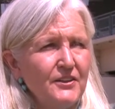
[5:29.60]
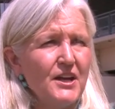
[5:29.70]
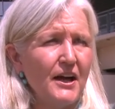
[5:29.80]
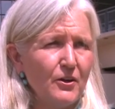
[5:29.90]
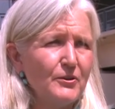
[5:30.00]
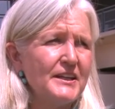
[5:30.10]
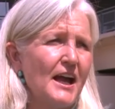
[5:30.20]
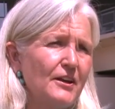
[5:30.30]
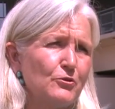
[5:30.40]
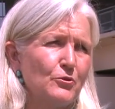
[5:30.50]
not only
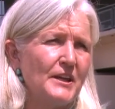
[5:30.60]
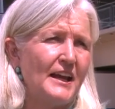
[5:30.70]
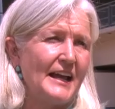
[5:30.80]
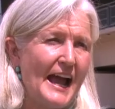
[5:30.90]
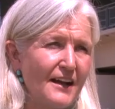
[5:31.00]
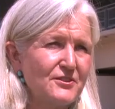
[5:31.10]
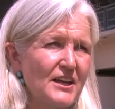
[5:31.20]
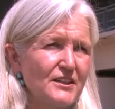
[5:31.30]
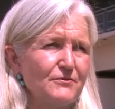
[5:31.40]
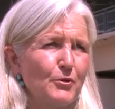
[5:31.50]
how to create
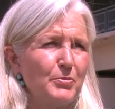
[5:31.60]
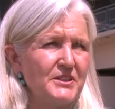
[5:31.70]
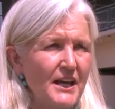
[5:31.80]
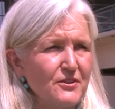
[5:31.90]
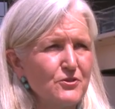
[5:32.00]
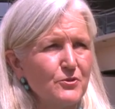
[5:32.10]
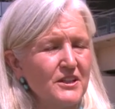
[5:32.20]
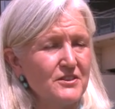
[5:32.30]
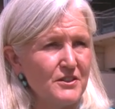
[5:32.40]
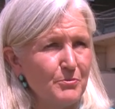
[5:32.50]
access for
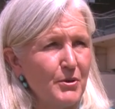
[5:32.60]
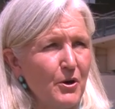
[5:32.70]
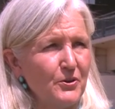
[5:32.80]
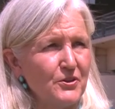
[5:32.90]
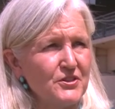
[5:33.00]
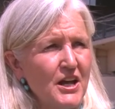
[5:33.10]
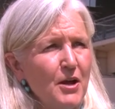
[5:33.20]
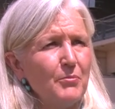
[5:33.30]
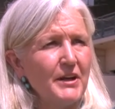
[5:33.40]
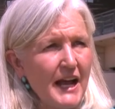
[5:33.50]
pedestrians and boaters,
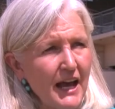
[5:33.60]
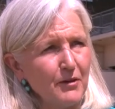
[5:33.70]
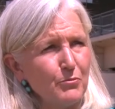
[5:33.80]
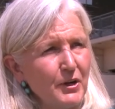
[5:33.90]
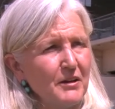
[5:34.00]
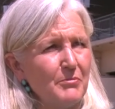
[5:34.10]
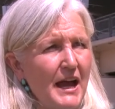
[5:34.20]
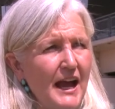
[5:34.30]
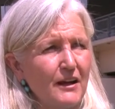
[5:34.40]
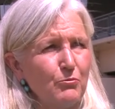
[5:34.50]
but how to bring
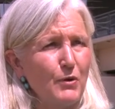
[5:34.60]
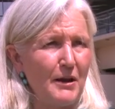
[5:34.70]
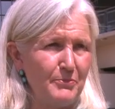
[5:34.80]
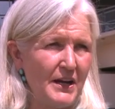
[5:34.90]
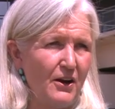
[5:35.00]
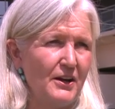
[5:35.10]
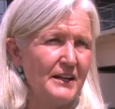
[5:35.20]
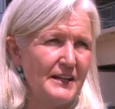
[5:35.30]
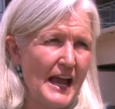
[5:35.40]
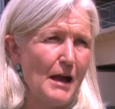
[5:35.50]
back
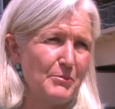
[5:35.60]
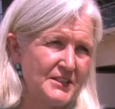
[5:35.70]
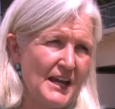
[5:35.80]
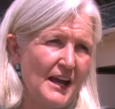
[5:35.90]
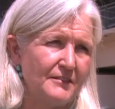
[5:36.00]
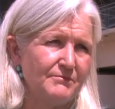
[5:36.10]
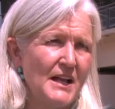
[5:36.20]
riparian habitat.